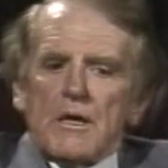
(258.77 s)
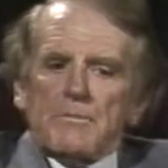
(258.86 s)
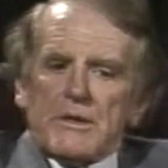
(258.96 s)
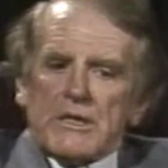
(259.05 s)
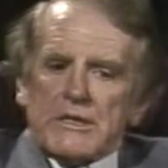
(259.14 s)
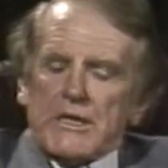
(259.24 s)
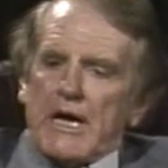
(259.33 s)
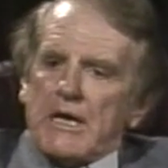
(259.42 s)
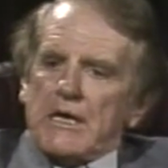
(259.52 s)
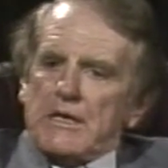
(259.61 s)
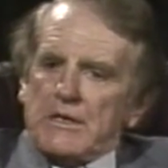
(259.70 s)
But the
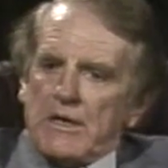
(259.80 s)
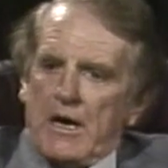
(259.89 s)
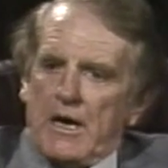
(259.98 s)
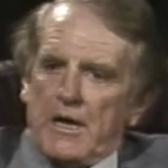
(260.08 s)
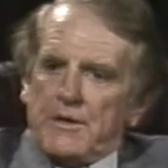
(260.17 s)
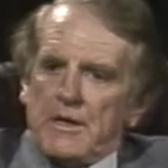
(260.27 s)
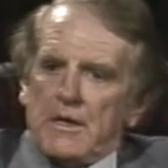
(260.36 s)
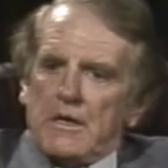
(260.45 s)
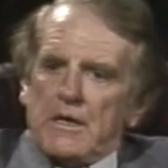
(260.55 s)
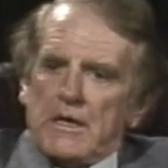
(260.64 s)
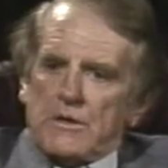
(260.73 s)
day he died,
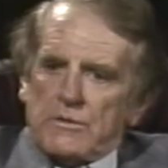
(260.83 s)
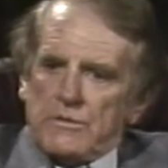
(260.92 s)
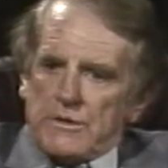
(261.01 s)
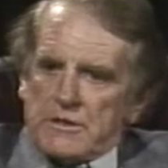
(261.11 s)
he called